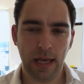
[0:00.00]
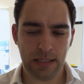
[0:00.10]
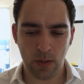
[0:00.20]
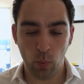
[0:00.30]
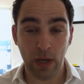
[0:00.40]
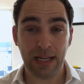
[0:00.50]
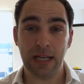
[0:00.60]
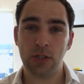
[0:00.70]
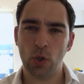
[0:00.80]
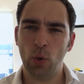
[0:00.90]
It's the
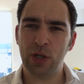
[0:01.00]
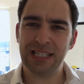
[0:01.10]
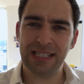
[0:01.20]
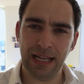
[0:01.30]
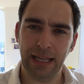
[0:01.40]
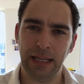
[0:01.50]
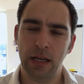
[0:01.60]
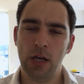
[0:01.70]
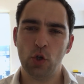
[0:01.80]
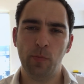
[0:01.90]
willingness to look silly,
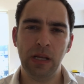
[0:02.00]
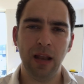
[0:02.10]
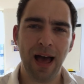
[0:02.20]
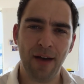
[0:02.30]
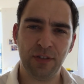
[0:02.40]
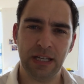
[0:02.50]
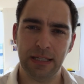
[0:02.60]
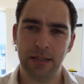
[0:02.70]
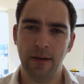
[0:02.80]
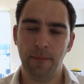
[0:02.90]
to be laughed
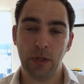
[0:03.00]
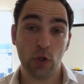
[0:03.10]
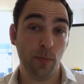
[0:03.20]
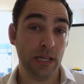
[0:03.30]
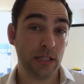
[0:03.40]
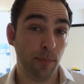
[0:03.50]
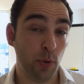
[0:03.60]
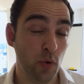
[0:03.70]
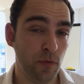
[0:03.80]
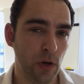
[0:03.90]
at, to be
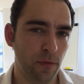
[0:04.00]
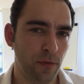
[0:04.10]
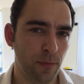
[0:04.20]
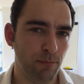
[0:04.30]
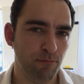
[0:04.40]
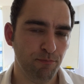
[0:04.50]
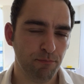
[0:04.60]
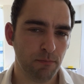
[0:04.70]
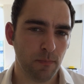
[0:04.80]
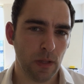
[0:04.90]
disapproved of.
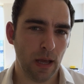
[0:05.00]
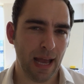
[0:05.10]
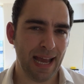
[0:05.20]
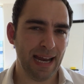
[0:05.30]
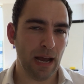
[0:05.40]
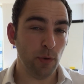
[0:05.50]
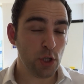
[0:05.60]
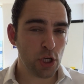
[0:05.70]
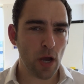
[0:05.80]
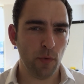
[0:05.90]
And I want
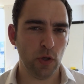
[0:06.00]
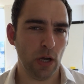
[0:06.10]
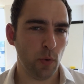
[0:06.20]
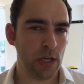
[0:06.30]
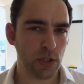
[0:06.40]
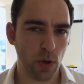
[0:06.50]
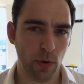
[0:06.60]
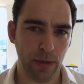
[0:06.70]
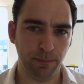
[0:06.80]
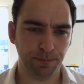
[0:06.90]
to share with you a quick
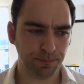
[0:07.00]
story.